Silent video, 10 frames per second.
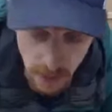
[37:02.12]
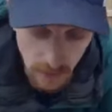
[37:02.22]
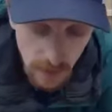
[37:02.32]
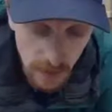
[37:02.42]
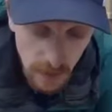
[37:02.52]
So
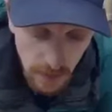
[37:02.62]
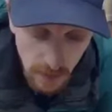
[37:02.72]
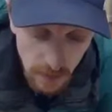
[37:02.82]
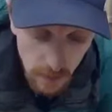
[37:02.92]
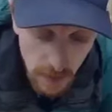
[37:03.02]

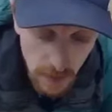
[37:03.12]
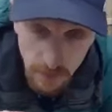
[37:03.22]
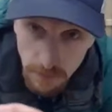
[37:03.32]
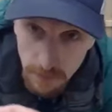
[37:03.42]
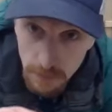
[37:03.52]
you're going to want
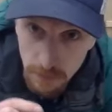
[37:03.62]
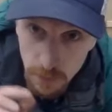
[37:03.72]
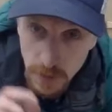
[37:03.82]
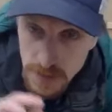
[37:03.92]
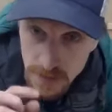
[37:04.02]
to
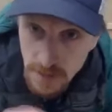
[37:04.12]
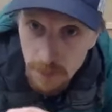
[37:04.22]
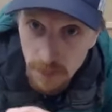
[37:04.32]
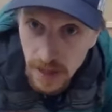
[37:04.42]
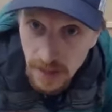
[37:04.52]
put
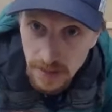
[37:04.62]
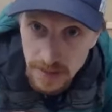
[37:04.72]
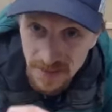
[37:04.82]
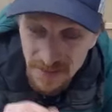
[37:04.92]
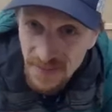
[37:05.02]
something
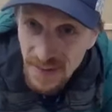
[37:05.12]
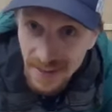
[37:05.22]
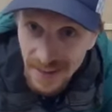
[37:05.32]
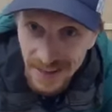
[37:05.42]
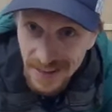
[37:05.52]
to
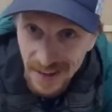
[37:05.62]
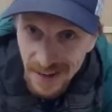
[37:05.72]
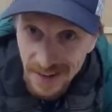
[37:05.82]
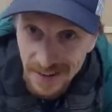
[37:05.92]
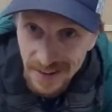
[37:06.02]
fill in
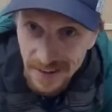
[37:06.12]
there